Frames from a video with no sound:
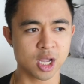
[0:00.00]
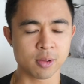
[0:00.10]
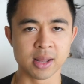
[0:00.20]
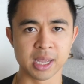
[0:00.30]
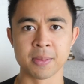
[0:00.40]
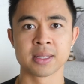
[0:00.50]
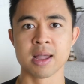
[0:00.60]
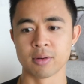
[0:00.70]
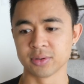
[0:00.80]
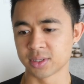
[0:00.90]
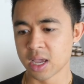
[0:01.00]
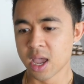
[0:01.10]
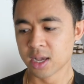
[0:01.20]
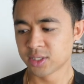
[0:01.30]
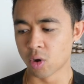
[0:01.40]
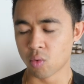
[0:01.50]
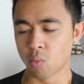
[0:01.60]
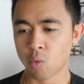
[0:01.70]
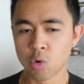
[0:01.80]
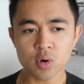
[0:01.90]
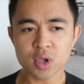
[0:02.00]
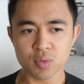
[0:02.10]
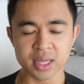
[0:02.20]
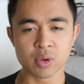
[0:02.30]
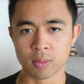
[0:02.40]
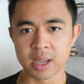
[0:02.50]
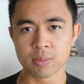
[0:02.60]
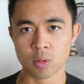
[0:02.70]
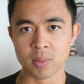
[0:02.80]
talk about like McDonald's. So who do you think will make more